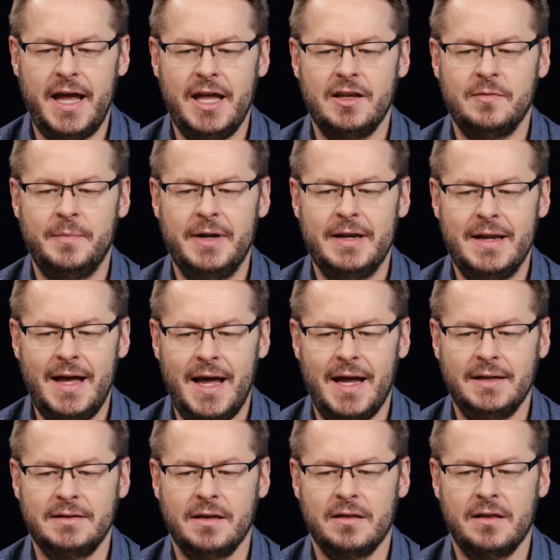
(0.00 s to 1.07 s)
and
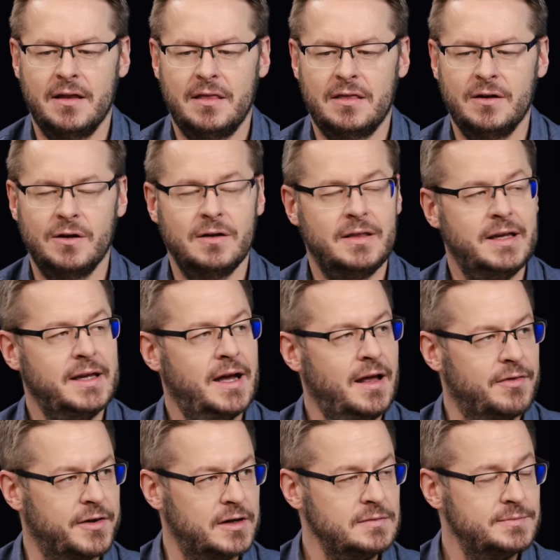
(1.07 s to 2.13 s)
Manat, the third, the
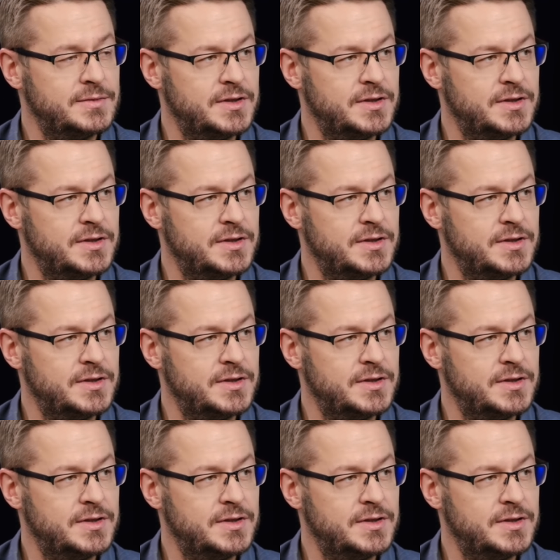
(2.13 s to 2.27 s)
other?